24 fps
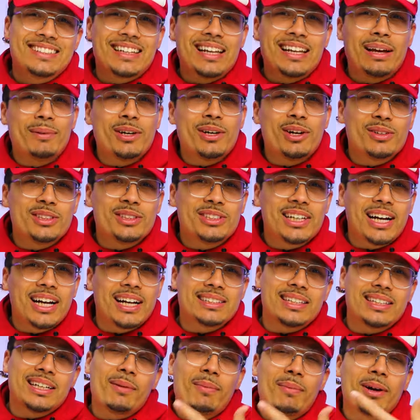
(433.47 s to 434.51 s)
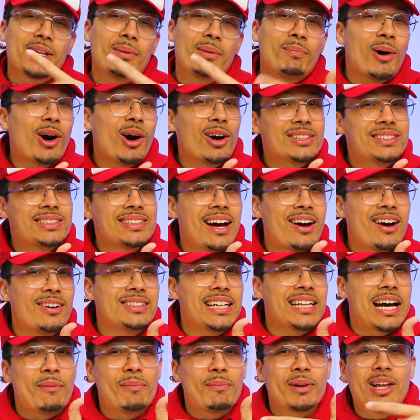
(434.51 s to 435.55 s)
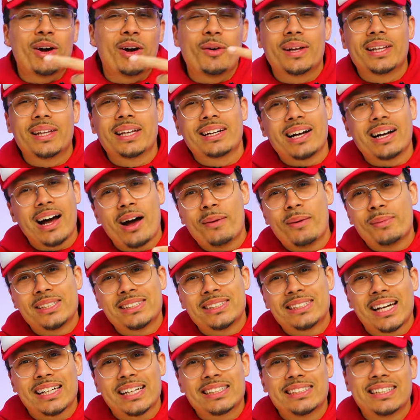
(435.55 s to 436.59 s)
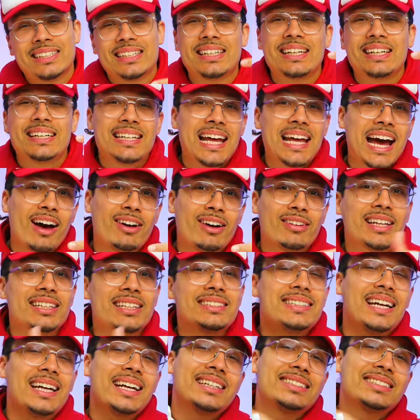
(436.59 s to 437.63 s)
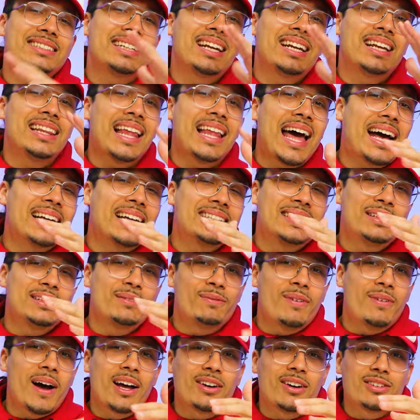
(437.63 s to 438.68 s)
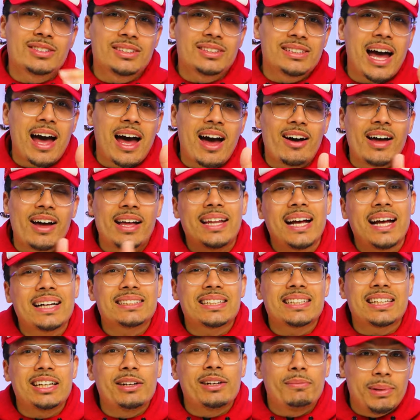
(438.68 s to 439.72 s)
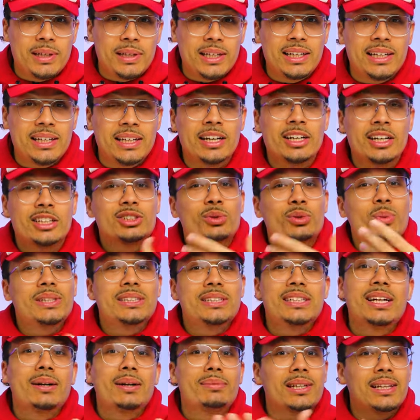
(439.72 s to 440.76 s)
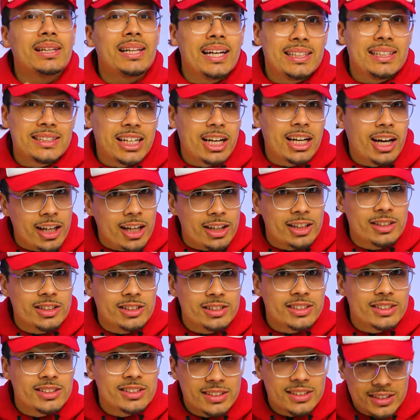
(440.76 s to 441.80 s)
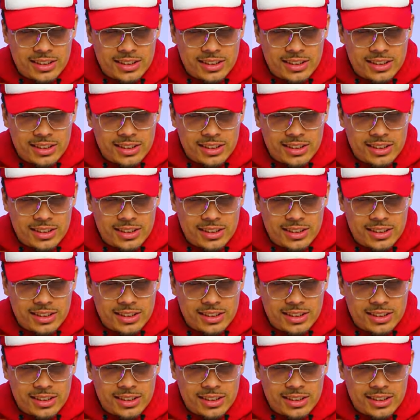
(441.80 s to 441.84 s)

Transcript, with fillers: So let me know what you guys think about the bar style down below in the comment section. Now let's take it to the last and final style, and that's gonna be switching up the lace colors.